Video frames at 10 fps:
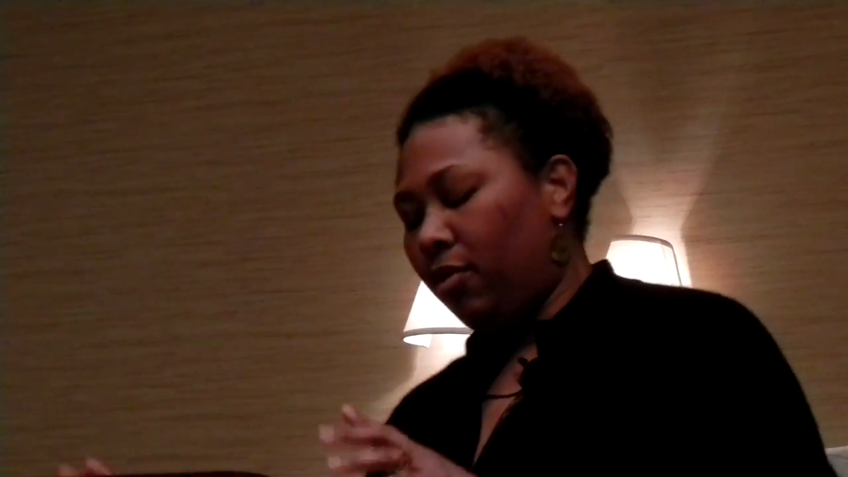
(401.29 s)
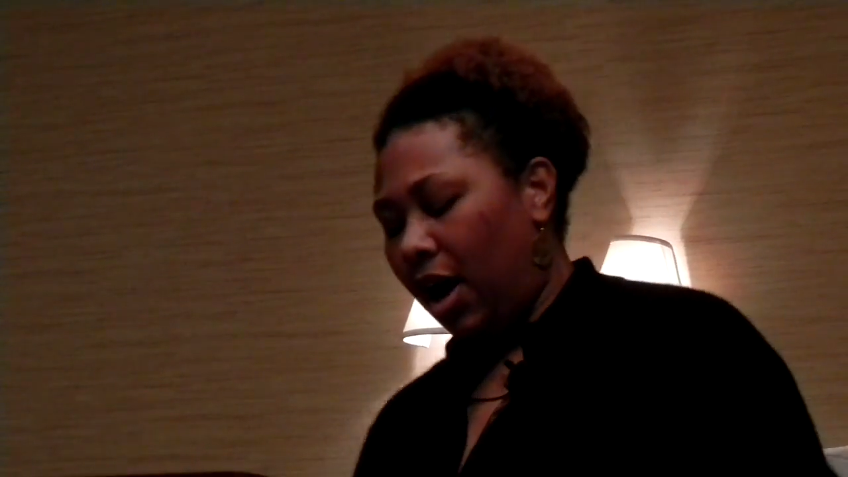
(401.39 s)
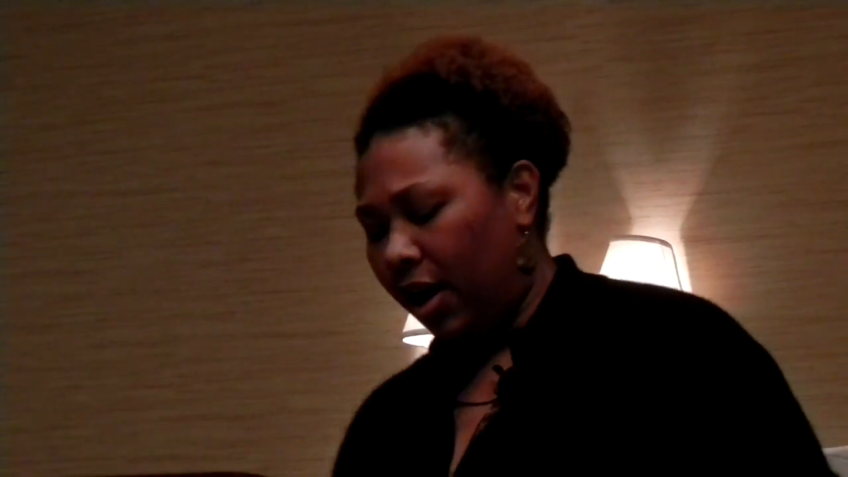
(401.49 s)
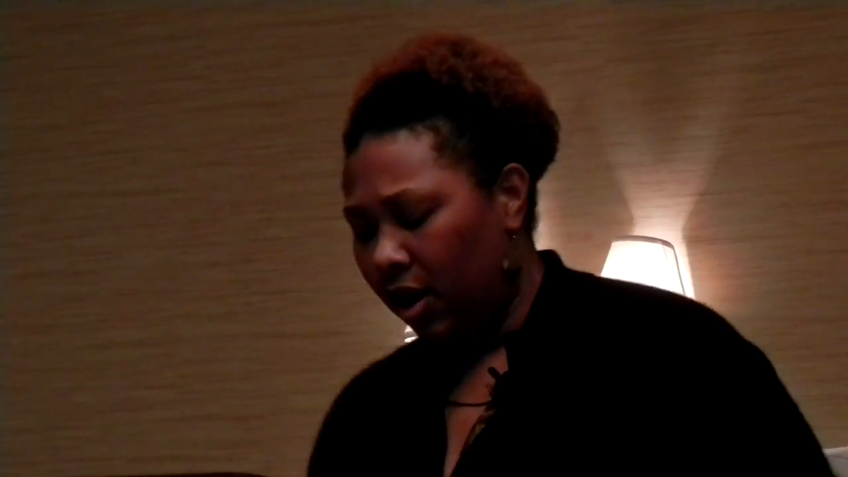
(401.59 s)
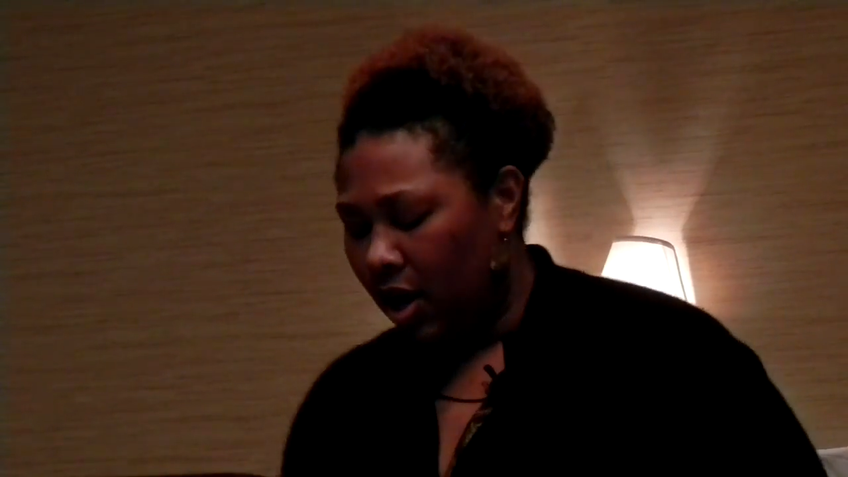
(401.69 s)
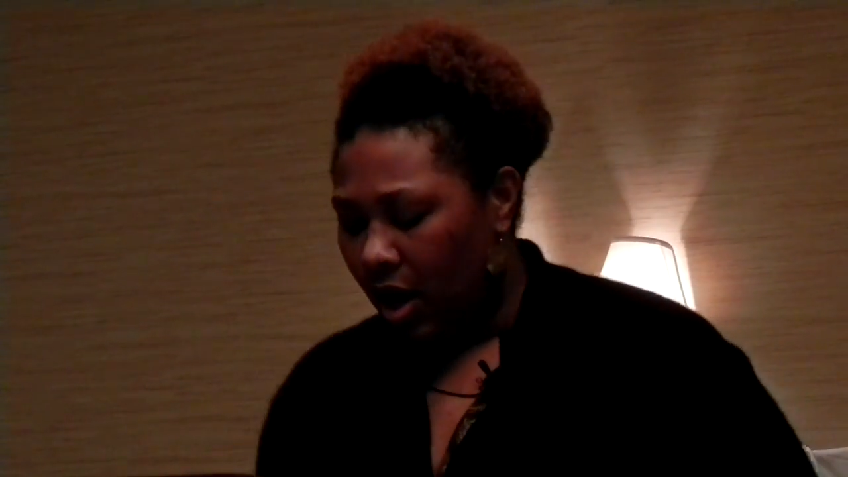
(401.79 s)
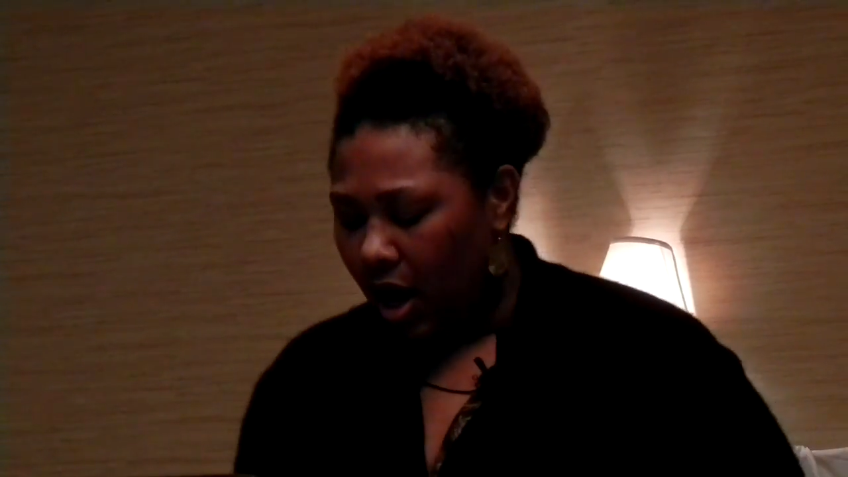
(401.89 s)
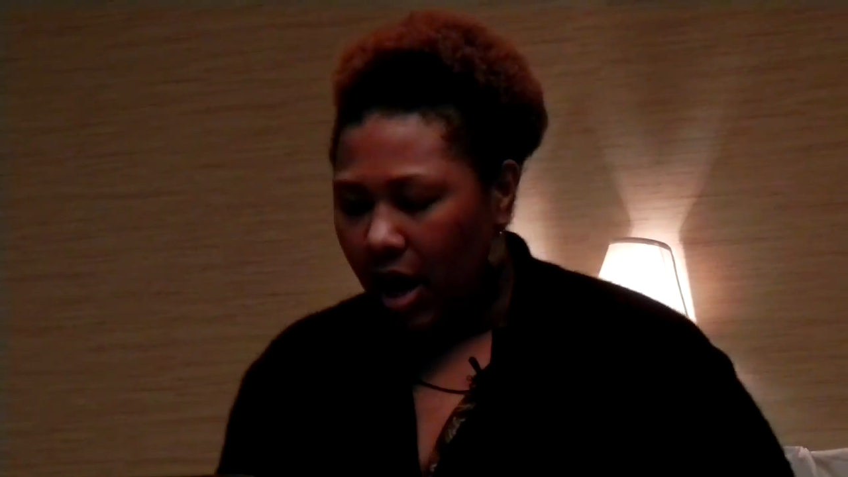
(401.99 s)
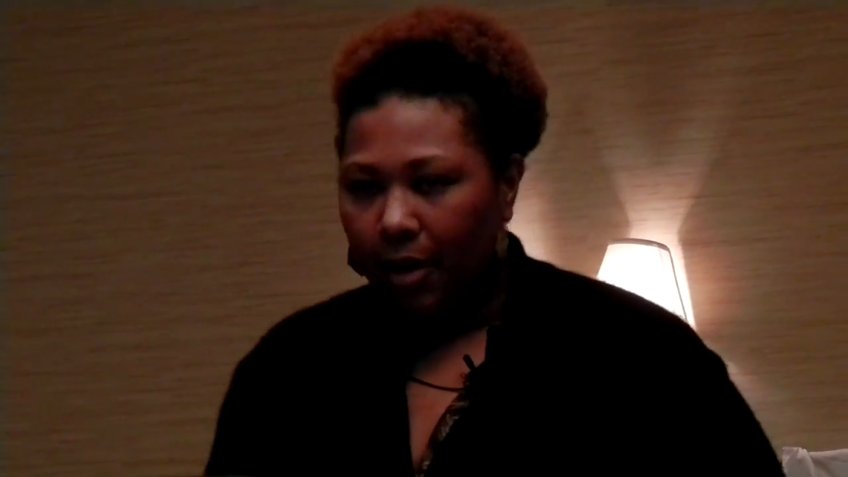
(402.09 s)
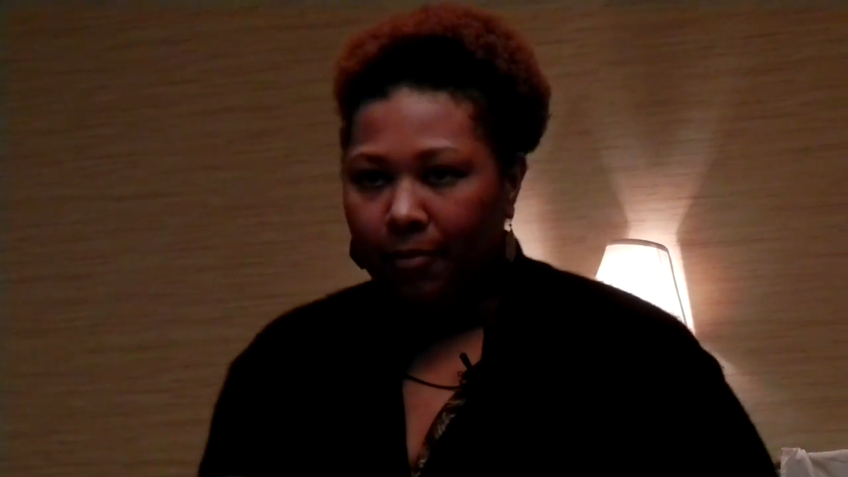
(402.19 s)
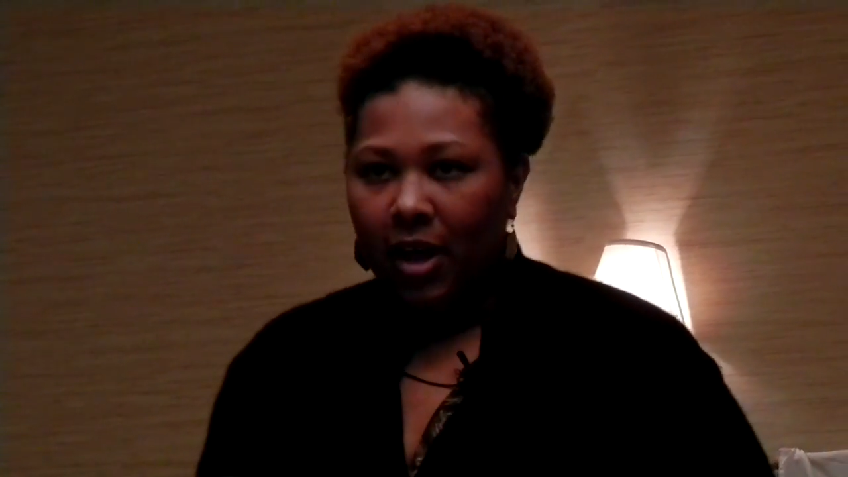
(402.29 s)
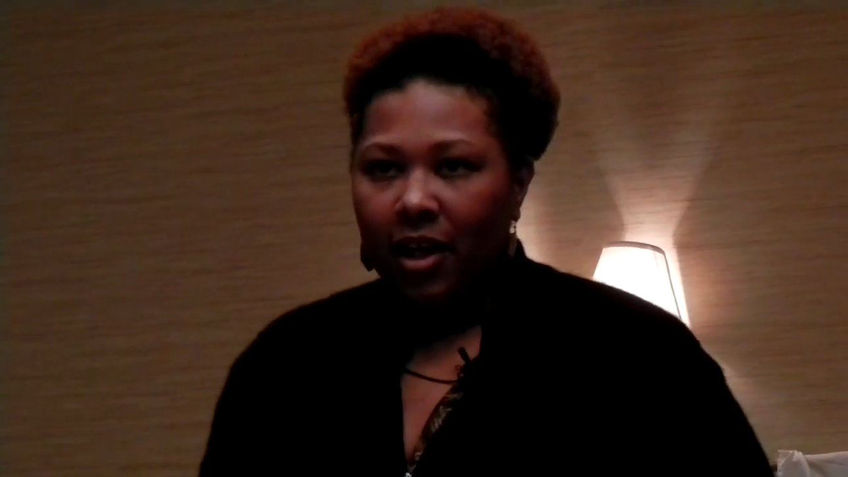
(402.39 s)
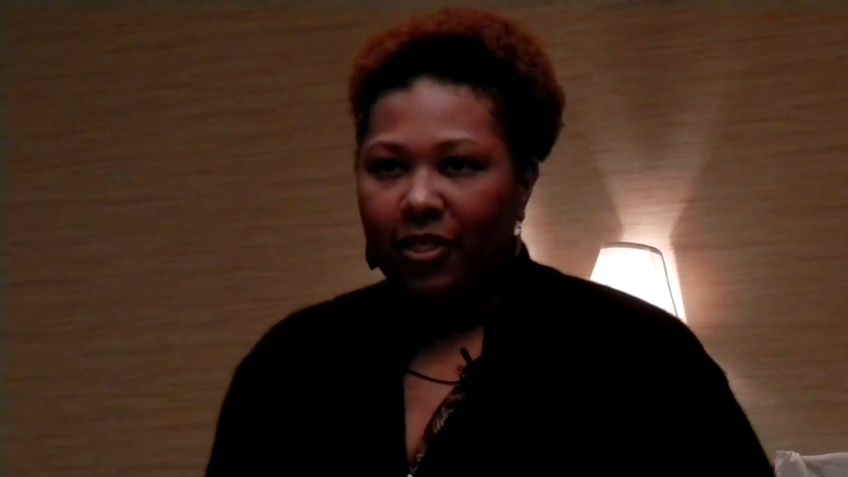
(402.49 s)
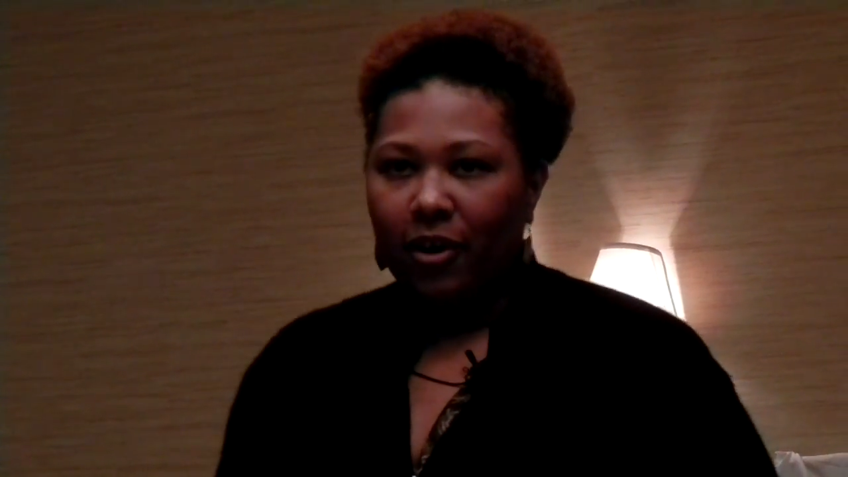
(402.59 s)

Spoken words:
blue-eyed,